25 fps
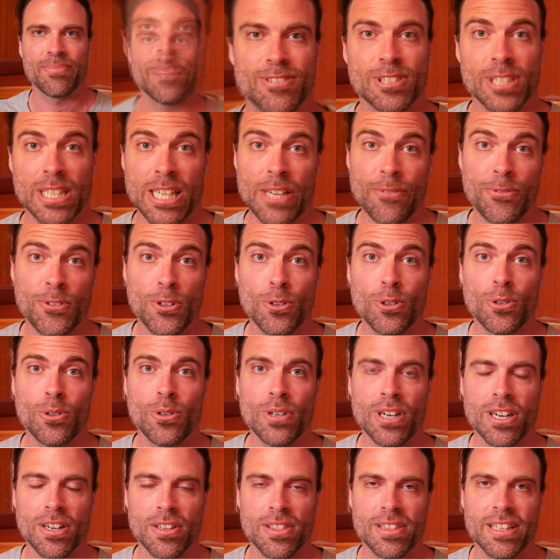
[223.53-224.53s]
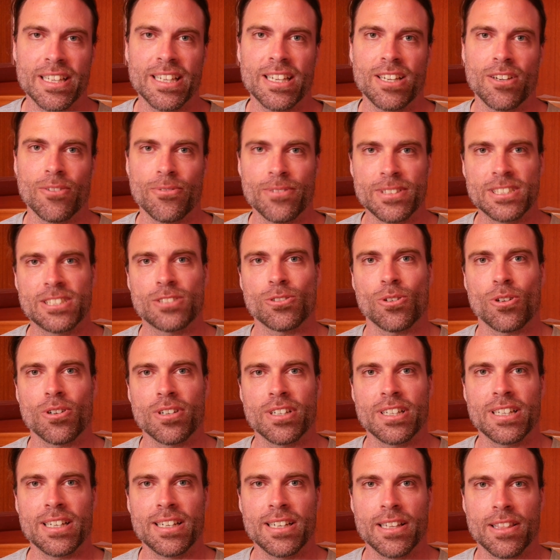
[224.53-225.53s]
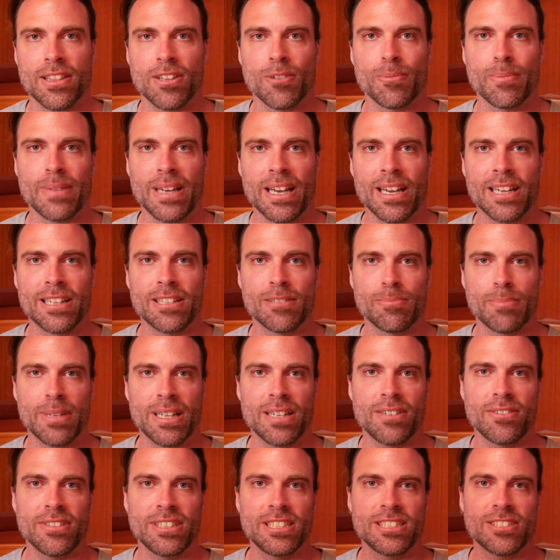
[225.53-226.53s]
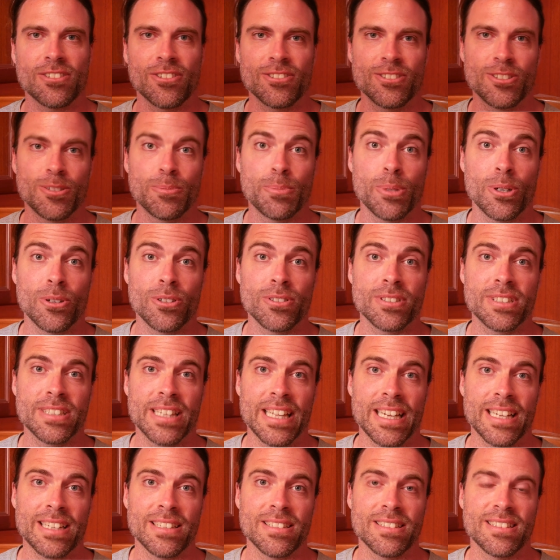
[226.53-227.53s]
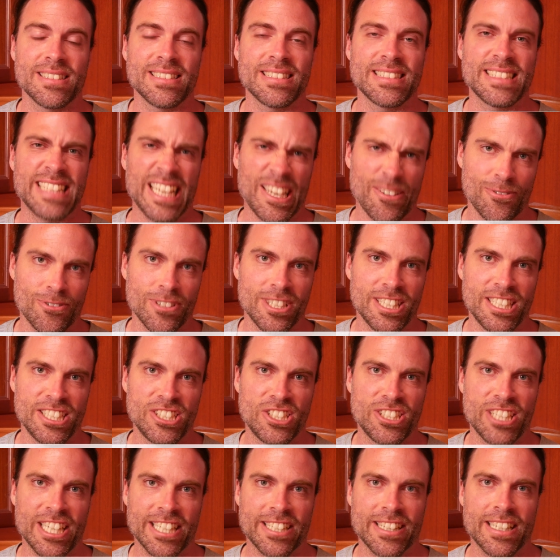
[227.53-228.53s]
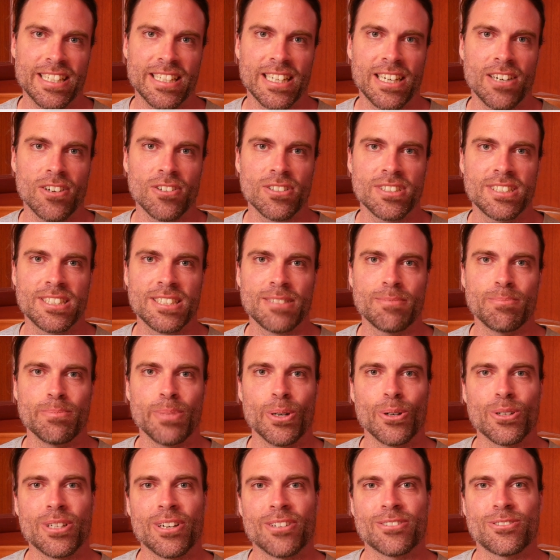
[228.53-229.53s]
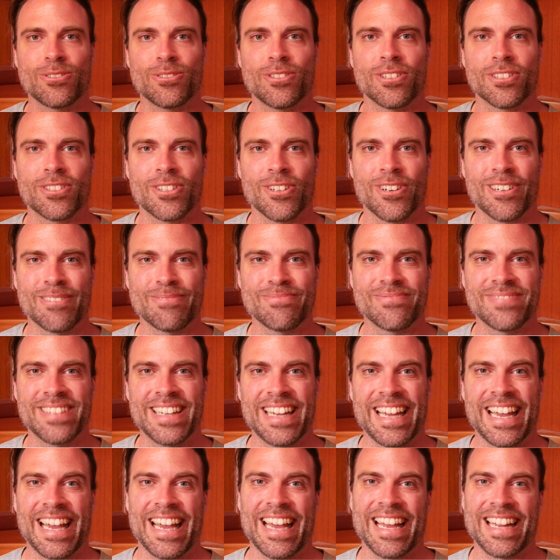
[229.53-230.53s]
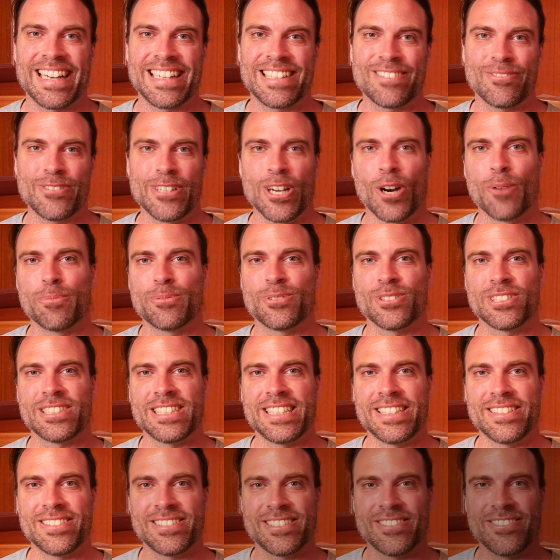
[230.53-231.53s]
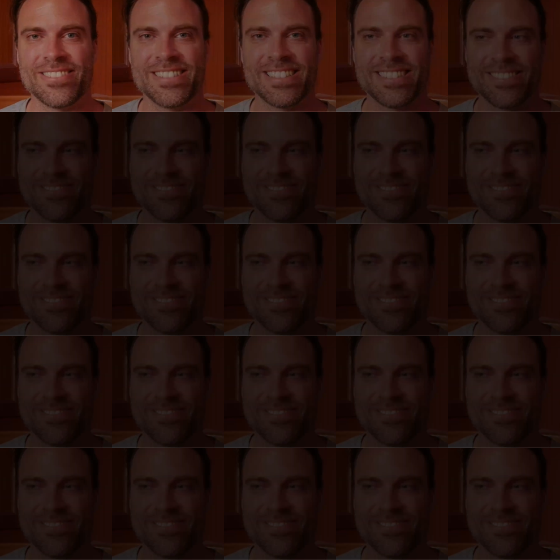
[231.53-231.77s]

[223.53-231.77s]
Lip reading: So if you are thinking of installing lithium-ion batteries on your boat, then definitely check that out, boathowto.com, and we hope to see you soon.